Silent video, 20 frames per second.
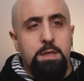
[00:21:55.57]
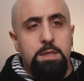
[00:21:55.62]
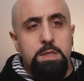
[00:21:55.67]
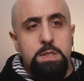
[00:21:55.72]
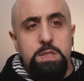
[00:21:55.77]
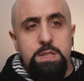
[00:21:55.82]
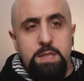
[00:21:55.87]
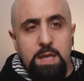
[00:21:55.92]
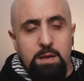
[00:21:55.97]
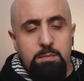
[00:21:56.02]

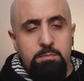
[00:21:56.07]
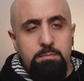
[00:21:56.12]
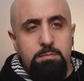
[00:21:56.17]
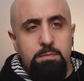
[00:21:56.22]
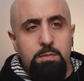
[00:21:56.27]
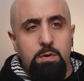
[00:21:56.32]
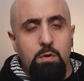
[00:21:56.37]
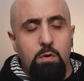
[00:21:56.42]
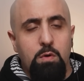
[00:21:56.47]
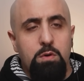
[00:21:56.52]

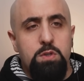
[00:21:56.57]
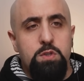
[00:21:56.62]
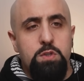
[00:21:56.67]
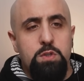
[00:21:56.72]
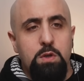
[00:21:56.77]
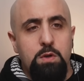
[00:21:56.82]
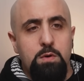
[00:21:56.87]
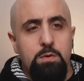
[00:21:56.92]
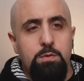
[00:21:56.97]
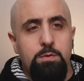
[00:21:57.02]
Some
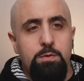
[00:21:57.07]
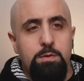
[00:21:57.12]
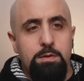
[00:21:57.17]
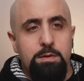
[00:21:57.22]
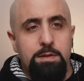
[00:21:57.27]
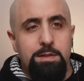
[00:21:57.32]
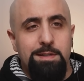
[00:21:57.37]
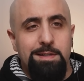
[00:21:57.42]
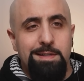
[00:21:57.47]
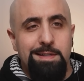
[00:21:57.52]
also,
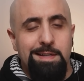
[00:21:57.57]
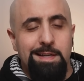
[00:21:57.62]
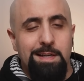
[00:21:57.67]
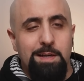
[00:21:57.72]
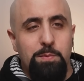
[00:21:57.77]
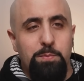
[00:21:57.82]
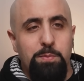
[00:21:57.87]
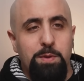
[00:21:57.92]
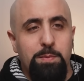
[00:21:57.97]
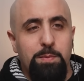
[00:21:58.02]

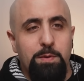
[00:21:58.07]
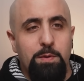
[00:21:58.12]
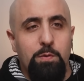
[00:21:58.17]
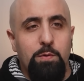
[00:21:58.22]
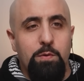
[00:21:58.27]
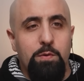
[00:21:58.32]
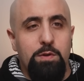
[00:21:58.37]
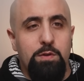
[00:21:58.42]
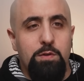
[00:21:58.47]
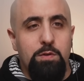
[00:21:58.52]
people who
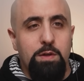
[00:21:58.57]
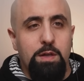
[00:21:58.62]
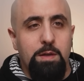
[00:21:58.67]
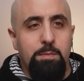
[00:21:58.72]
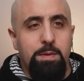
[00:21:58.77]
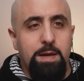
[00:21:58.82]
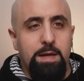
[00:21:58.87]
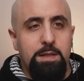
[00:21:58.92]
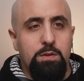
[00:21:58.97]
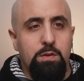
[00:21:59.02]
were
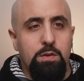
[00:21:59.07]
returning back